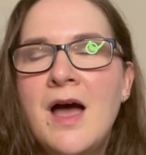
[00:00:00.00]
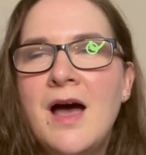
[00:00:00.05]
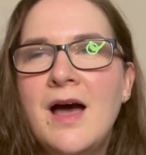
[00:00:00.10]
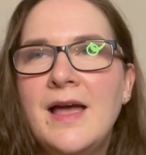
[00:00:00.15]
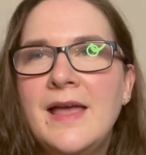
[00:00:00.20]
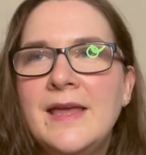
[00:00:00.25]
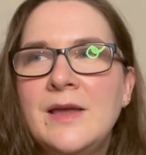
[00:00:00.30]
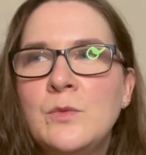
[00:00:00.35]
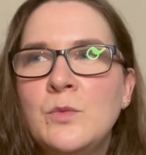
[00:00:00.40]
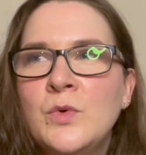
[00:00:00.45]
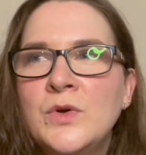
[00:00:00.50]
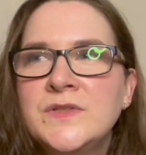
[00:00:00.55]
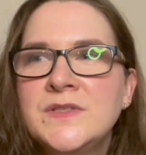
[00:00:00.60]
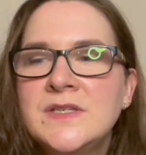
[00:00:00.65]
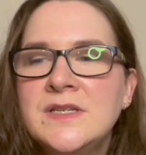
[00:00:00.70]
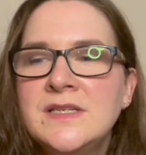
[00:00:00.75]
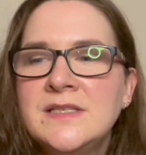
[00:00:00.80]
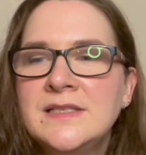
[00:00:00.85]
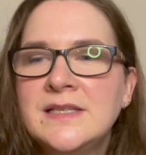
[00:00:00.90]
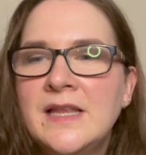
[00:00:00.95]
it
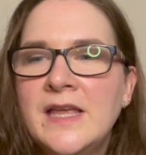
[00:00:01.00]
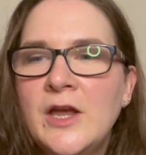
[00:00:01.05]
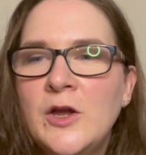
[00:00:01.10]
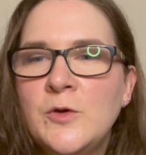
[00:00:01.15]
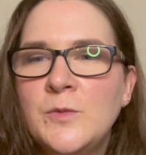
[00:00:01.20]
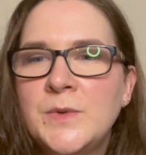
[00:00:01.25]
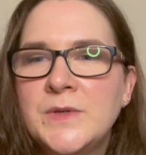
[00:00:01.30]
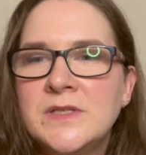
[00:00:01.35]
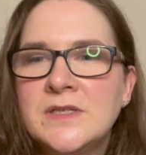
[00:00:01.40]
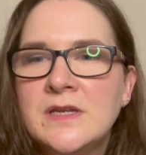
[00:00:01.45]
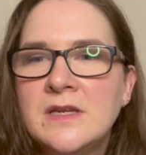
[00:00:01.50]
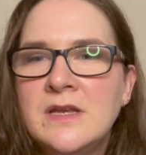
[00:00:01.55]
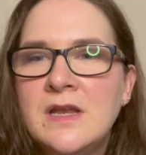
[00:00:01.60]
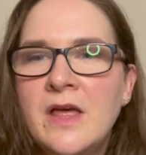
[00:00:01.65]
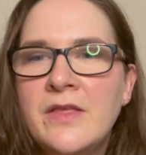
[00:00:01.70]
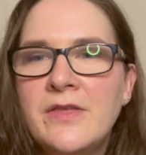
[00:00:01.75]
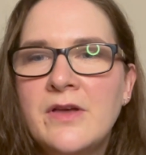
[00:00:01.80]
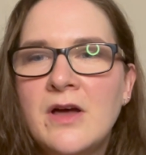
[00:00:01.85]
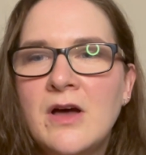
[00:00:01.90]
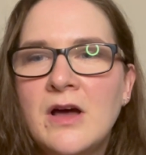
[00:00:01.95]
wasn't until I opened
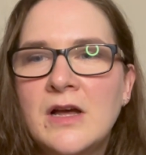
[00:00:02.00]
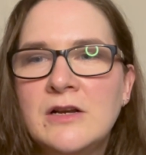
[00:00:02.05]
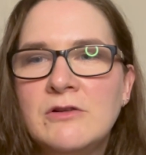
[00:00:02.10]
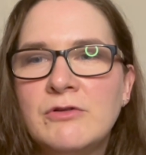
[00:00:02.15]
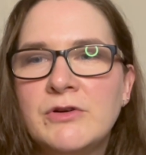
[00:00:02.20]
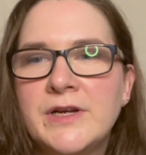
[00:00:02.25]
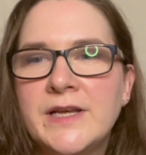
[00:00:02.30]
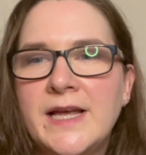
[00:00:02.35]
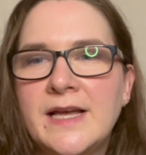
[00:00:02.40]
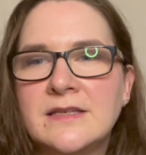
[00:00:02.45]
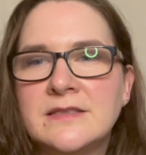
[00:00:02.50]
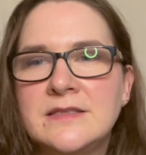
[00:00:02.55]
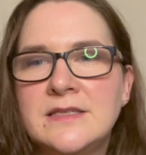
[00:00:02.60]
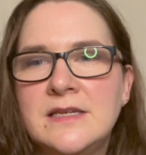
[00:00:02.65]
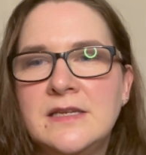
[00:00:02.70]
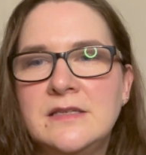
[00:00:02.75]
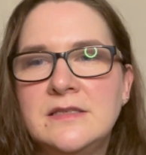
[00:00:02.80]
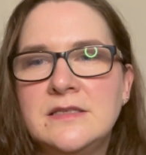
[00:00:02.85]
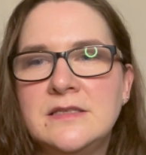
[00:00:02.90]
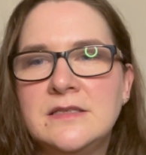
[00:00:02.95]
another hyaluronic
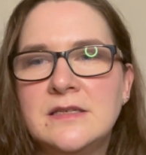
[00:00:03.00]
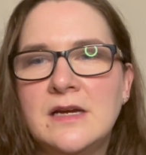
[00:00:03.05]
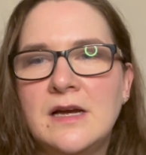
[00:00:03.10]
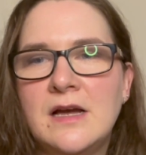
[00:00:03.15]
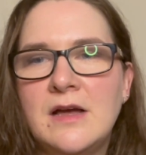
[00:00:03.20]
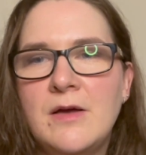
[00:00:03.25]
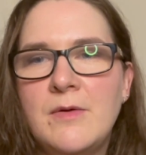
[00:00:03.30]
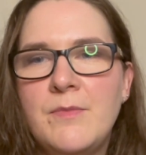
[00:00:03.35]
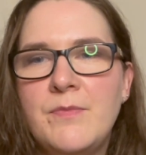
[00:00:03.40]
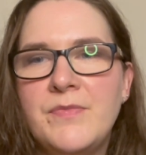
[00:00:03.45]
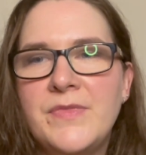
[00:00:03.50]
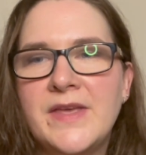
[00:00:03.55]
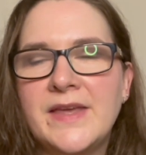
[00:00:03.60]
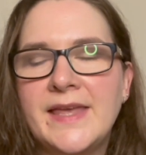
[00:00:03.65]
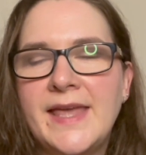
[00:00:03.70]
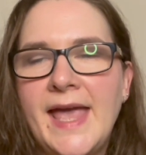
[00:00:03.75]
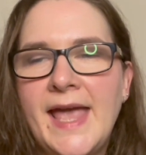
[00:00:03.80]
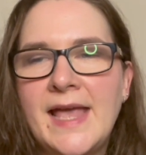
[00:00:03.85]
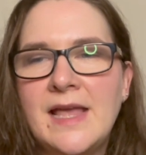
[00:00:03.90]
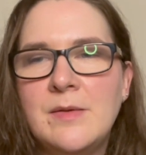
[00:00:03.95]
acid that
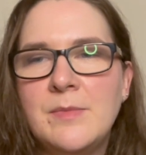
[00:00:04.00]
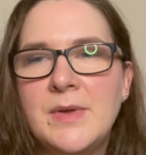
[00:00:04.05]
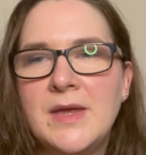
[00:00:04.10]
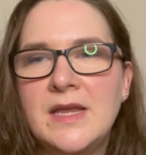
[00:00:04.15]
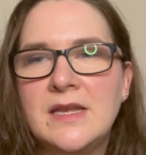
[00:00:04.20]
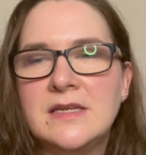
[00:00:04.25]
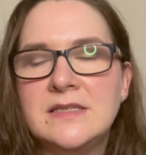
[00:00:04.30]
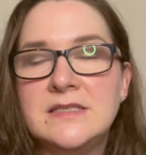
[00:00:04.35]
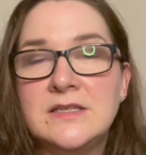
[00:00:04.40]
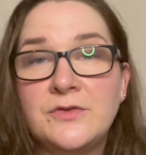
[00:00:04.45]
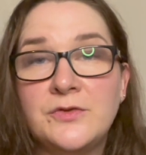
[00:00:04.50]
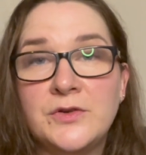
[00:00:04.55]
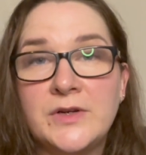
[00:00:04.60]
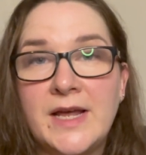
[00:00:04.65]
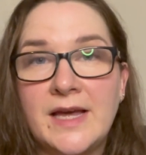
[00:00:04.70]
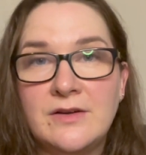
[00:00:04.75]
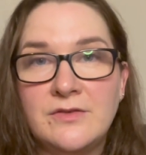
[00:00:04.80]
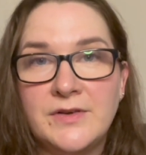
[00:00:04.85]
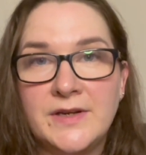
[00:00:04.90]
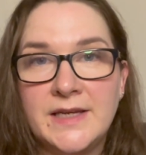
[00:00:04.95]
came in a different
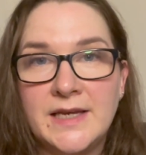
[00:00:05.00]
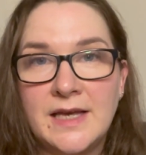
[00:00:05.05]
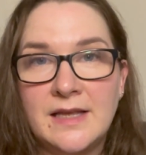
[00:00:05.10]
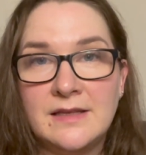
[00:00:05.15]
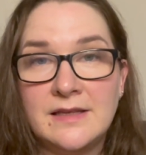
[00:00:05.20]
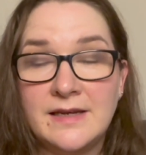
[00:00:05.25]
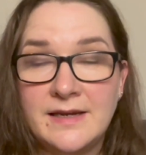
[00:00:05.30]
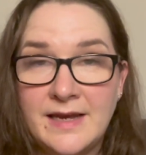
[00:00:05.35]
advent calendar,